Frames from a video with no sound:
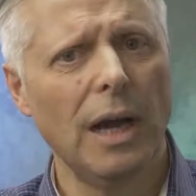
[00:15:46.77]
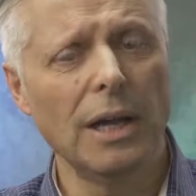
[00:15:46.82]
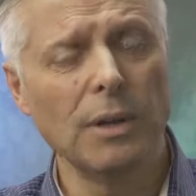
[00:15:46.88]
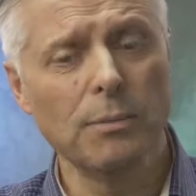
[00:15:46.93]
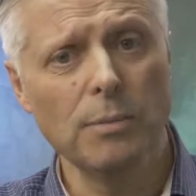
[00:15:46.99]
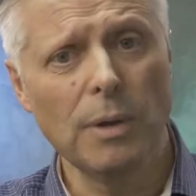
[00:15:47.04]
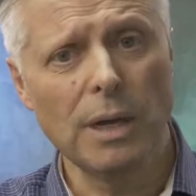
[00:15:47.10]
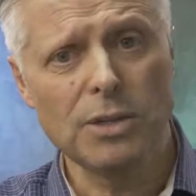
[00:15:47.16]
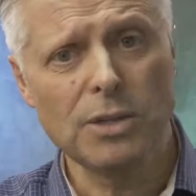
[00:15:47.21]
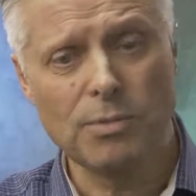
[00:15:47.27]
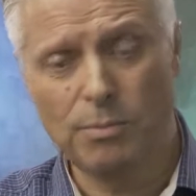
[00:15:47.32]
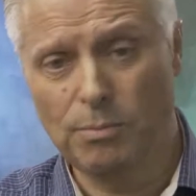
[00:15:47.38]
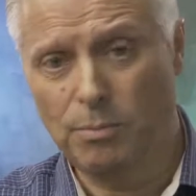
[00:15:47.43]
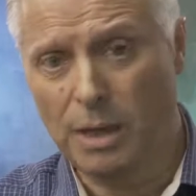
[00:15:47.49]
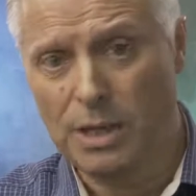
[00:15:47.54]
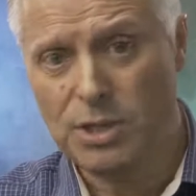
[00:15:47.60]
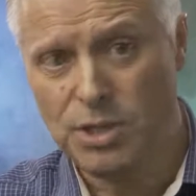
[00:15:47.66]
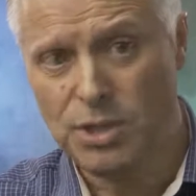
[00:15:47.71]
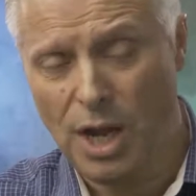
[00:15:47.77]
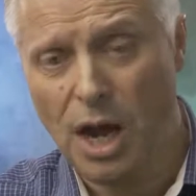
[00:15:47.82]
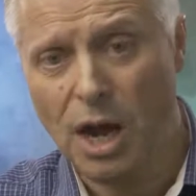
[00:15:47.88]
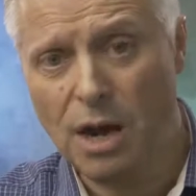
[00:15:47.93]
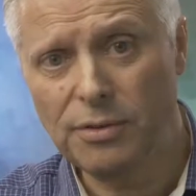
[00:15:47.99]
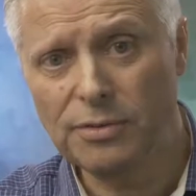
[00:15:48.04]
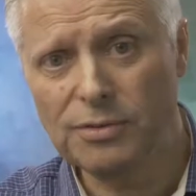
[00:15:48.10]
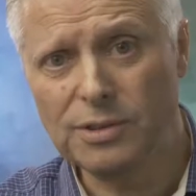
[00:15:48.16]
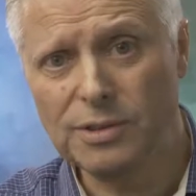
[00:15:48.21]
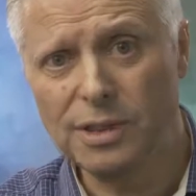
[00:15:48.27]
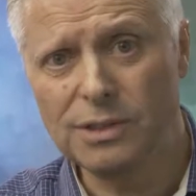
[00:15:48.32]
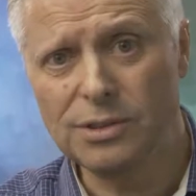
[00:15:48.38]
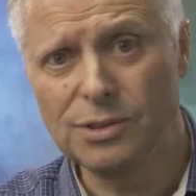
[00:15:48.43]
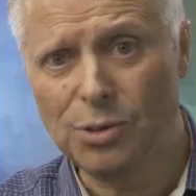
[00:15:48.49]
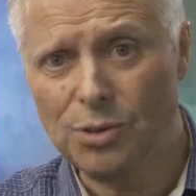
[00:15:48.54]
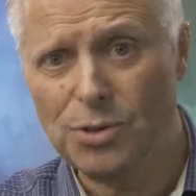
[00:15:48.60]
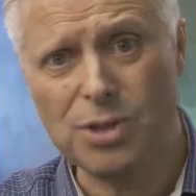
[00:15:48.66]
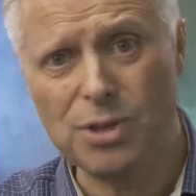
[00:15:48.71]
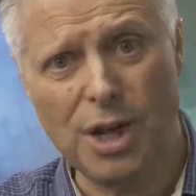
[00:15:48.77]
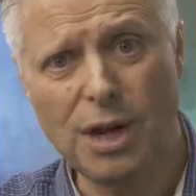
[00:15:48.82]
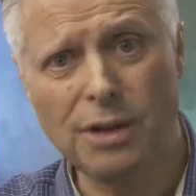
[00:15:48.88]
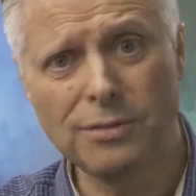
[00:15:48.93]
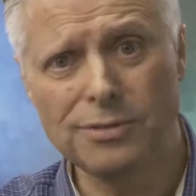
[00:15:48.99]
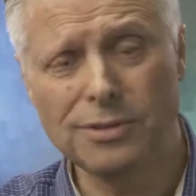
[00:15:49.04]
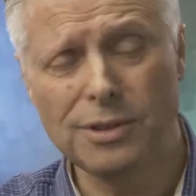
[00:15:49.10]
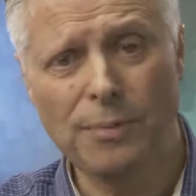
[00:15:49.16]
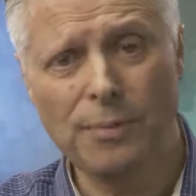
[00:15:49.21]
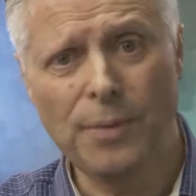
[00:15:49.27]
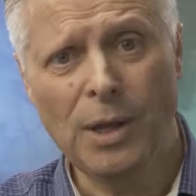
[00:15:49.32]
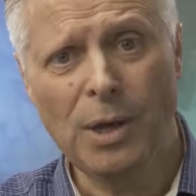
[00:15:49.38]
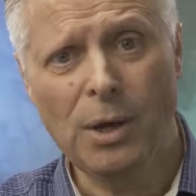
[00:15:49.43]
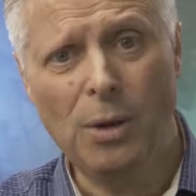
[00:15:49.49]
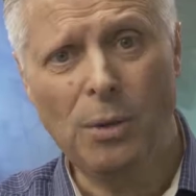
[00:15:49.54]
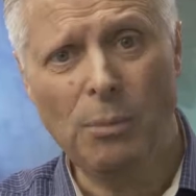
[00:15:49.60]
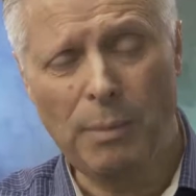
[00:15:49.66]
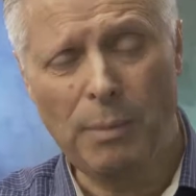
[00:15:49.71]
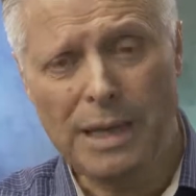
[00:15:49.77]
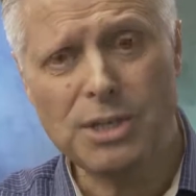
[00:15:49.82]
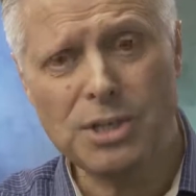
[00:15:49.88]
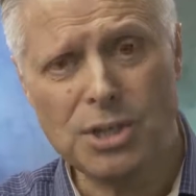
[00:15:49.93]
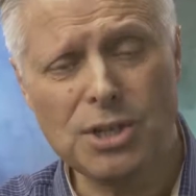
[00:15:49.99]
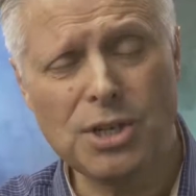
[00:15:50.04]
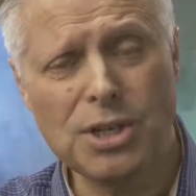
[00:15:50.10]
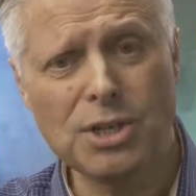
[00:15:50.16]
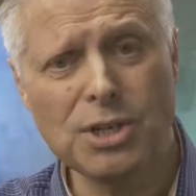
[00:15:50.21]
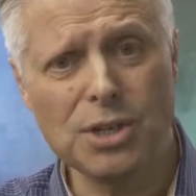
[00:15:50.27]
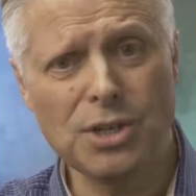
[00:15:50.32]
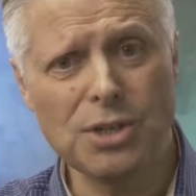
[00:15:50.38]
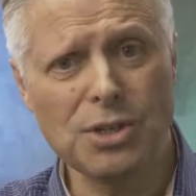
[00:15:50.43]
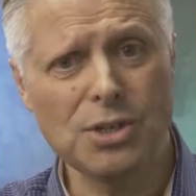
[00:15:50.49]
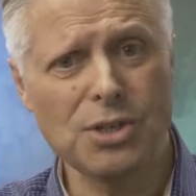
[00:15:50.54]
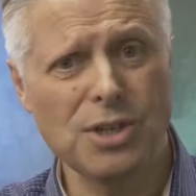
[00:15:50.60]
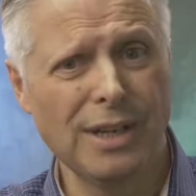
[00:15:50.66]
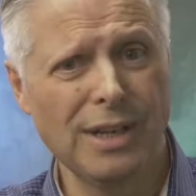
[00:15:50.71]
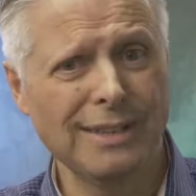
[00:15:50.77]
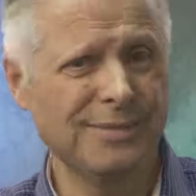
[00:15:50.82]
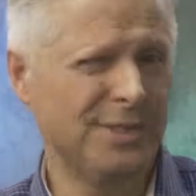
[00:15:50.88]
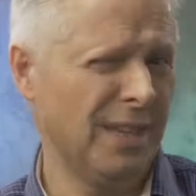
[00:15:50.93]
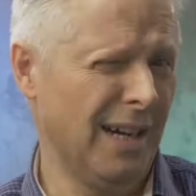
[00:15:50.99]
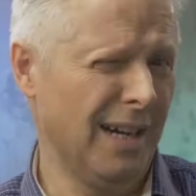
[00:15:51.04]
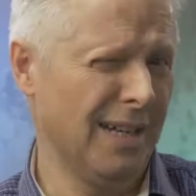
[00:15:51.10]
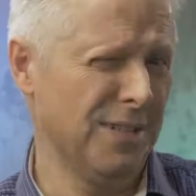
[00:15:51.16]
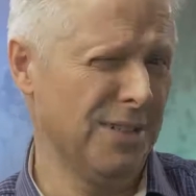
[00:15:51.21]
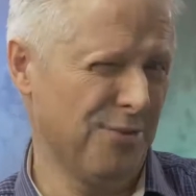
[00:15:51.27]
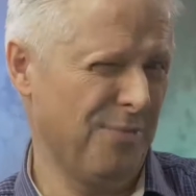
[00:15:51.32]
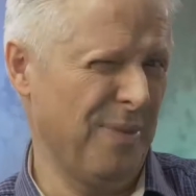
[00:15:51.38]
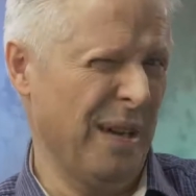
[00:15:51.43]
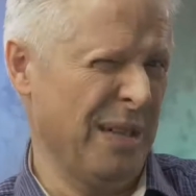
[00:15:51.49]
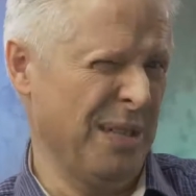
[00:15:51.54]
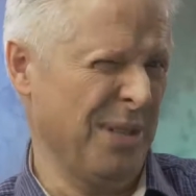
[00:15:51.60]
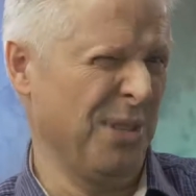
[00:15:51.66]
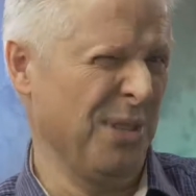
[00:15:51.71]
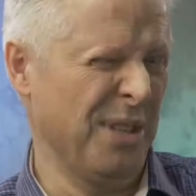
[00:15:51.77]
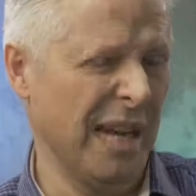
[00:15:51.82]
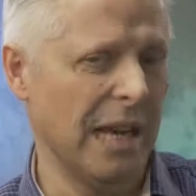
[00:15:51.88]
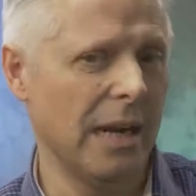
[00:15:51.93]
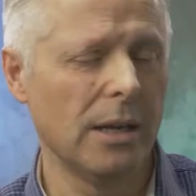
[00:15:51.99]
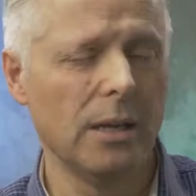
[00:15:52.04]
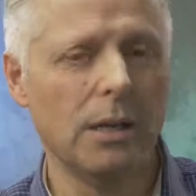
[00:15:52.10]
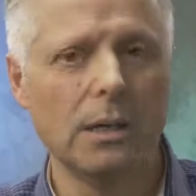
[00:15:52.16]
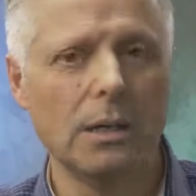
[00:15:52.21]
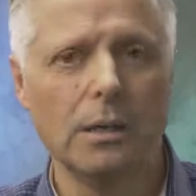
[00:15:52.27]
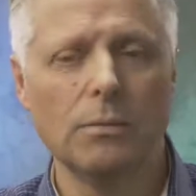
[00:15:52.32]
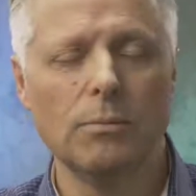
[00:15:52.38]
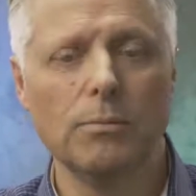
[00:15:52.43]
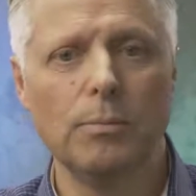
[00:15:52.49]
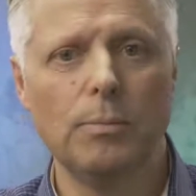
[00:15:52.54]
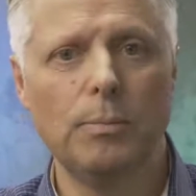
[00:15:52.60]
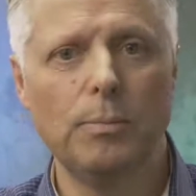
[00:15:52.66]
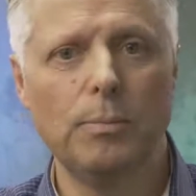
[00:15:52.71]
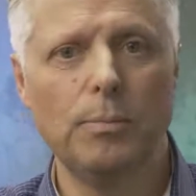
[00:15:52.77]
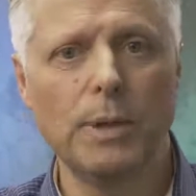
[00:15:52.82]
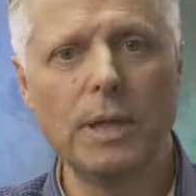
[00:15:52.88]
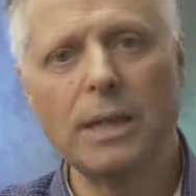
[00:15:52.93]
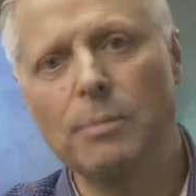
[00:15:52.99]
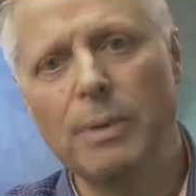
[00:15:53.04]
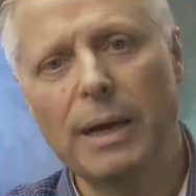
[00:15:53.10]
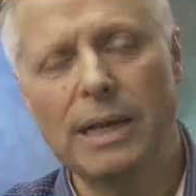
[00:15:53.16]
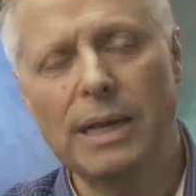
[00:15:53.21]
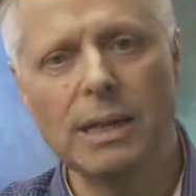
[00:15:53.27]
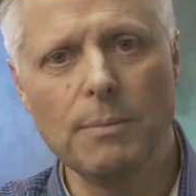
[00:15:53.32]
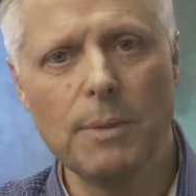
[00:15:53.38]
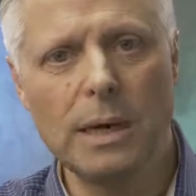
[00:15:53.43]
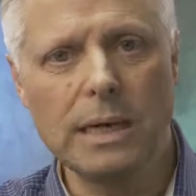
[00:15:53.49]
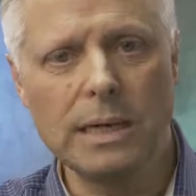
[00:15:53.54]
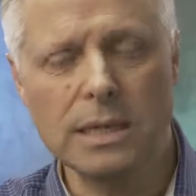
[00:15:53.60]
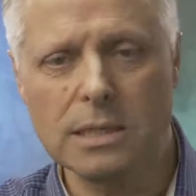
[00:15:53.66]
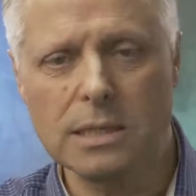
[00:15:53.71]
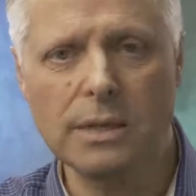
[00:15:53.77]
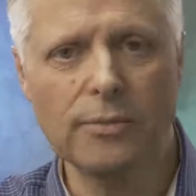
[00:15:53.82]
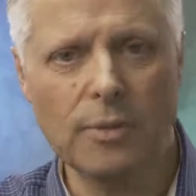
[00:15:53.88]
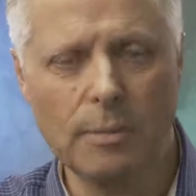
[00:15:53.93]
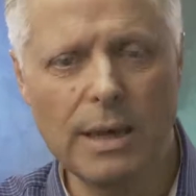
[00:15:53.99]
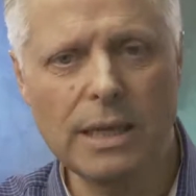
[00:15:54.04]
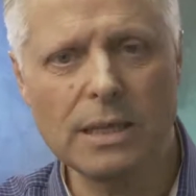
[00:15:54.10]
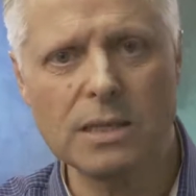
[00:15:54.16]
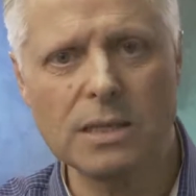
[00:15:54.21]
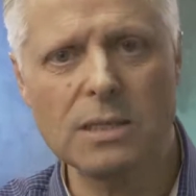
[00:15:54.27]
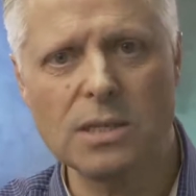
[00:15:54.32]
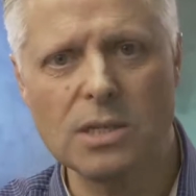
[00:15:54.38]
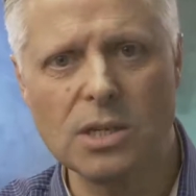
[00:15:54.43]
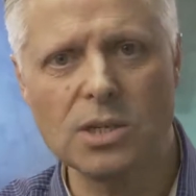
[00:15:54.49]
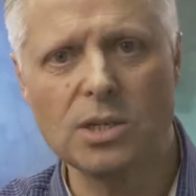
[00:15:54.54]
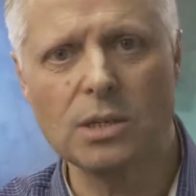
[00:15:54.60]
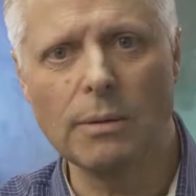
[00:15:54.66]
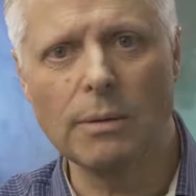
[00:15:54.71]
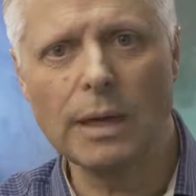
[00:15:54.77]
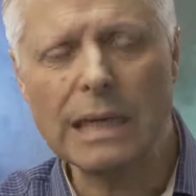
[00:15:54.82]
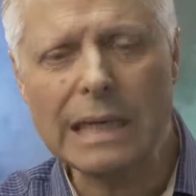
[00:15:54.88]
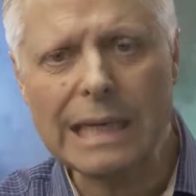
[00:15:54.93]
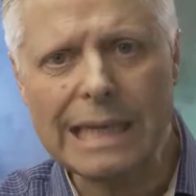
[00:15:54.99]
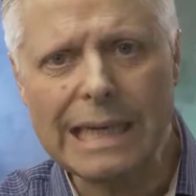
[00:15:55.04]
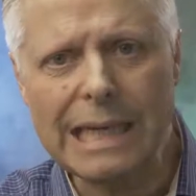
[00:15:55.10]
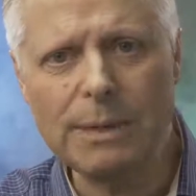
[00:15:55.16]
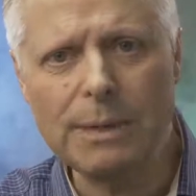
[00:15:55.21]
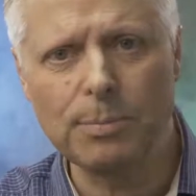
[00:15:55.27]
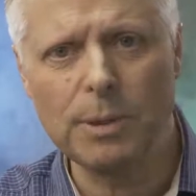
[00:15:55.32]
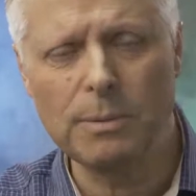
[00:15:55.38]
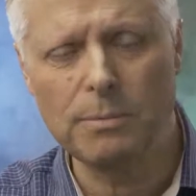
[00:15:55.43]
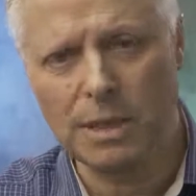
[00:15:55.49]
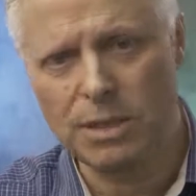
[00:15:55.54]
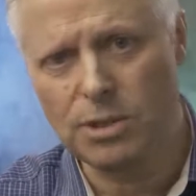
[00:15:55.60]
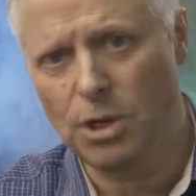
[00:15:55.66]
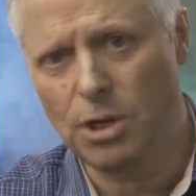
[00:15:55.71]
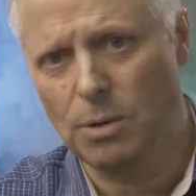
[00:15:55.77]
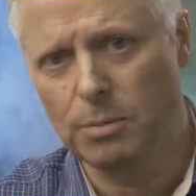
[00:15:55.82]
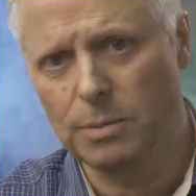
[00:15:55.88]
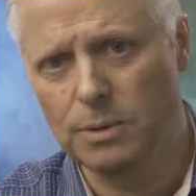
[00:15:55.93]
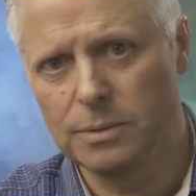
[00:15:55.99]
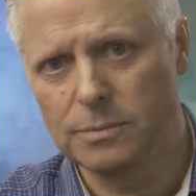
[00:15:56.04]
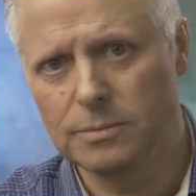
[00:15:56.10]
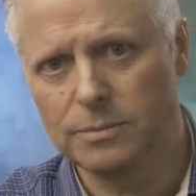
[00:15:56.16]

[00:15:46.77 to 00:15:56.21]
And my staff, your staff, make decisions kind of based on that. But in the back of their mind, it's if I make this decision, I'm going to keep my job.